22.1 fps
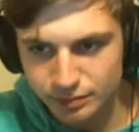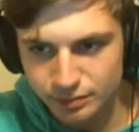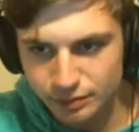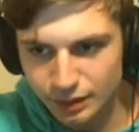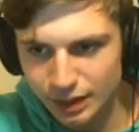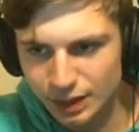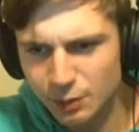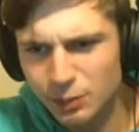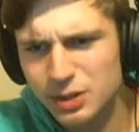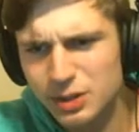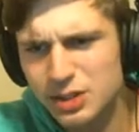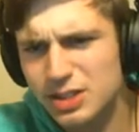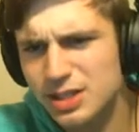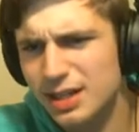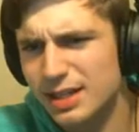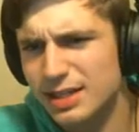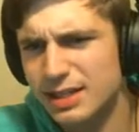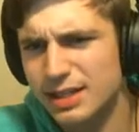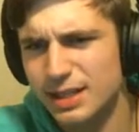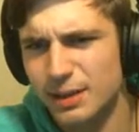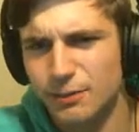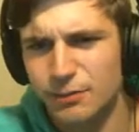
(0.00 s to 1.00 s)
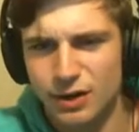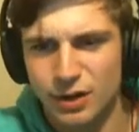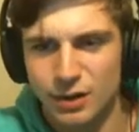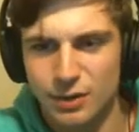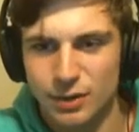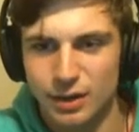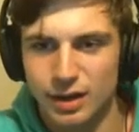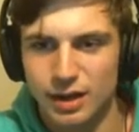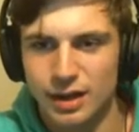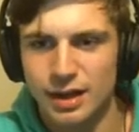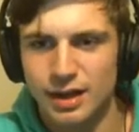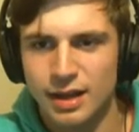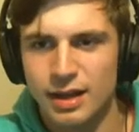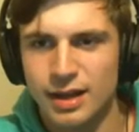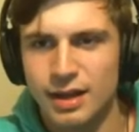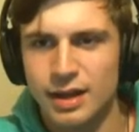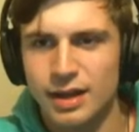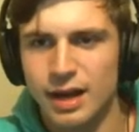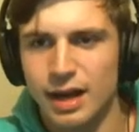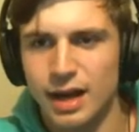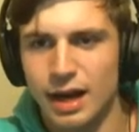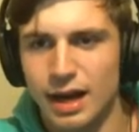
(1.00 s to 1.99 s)
Okay, we're just going to skip forward
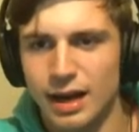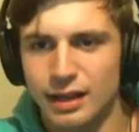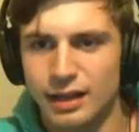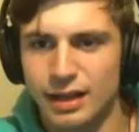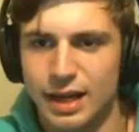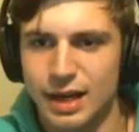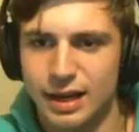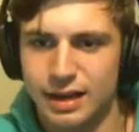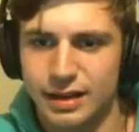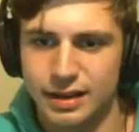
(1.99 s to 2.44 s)
a lot